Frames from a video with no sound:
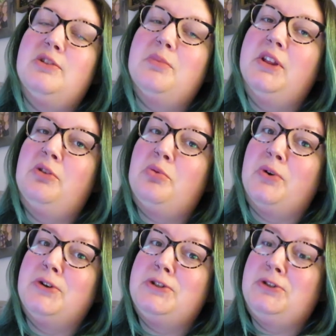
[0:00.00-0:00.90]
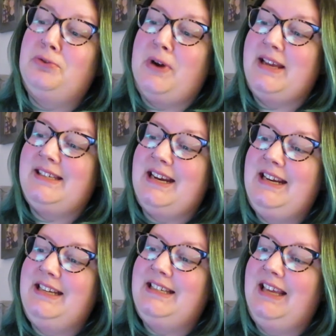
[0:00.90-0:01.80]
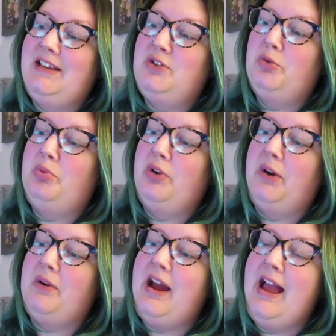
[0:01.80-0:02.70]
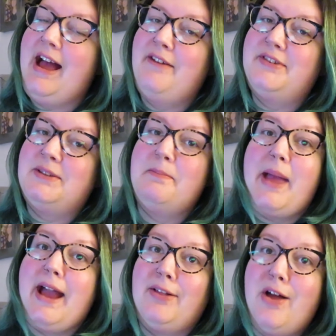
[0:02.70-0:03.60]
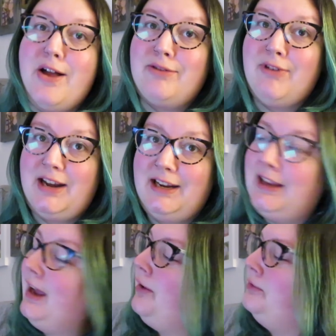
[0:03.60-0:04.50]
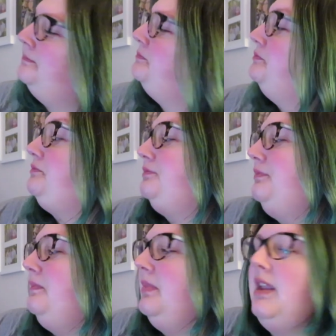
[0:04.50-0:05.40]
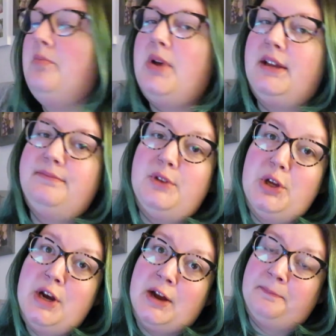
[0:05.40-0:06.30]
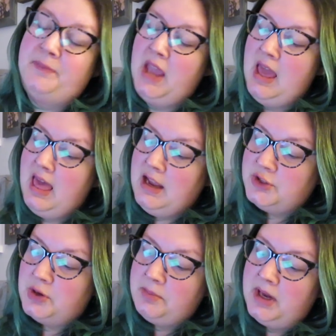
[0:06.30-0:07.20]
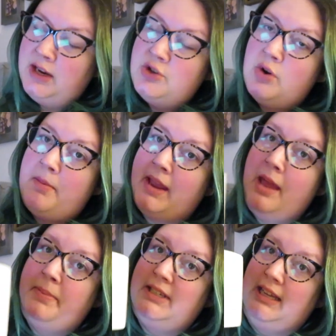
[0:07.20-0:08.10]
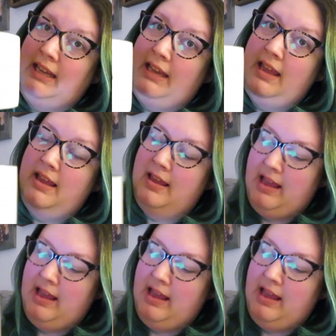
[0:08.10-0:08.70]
So I'm a little more stressed. I need to get to a point where I have some backlog ready to go. But, you know. So I'm going to enjoy my cup of tea.